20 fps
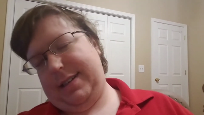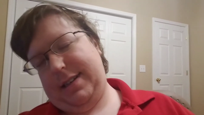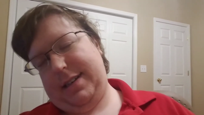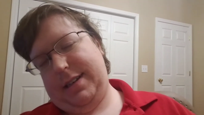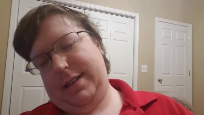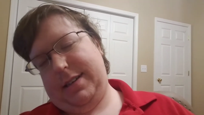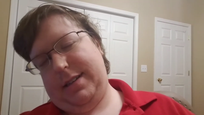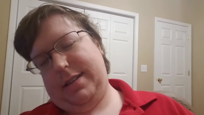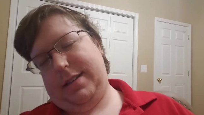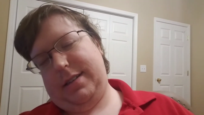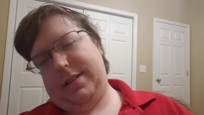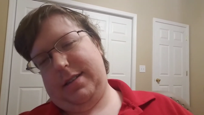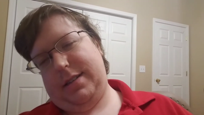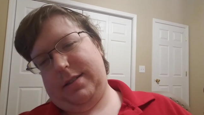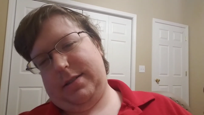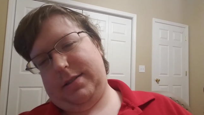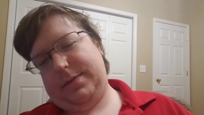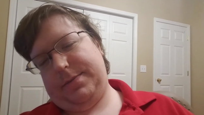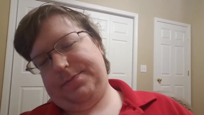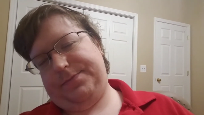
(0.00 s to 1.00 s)

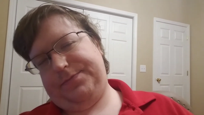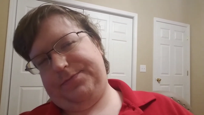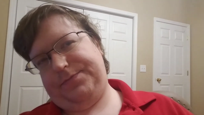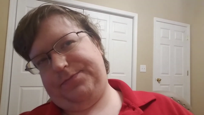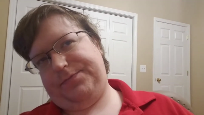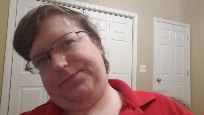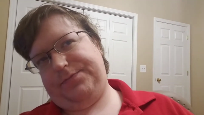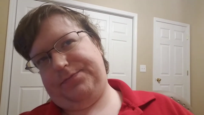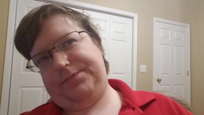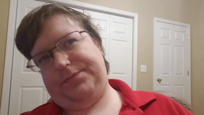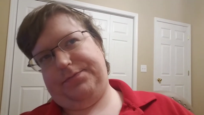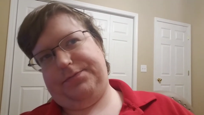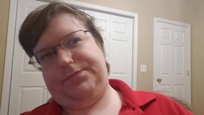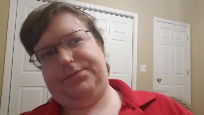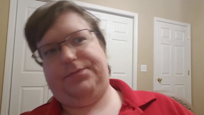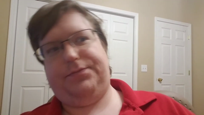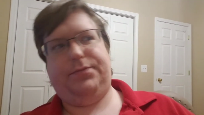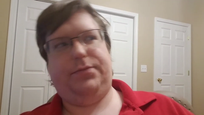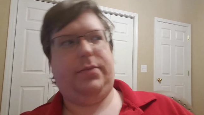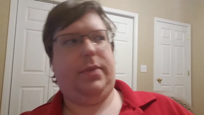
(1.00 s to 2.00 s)

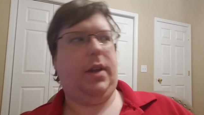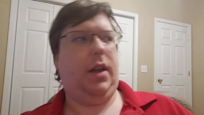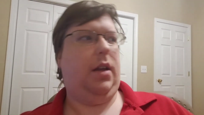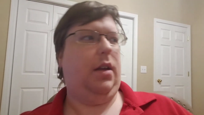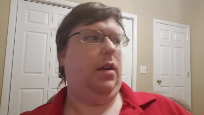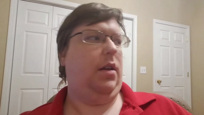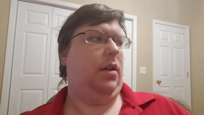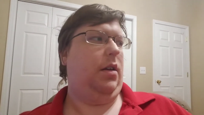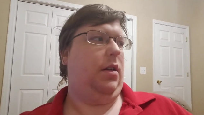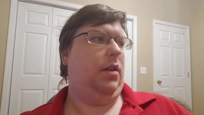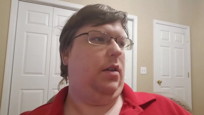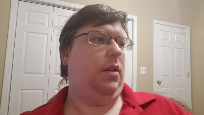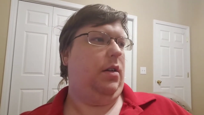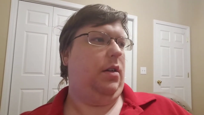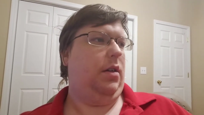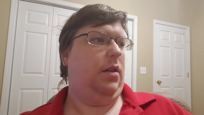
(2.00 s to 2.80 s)
No one is speaking in this clip.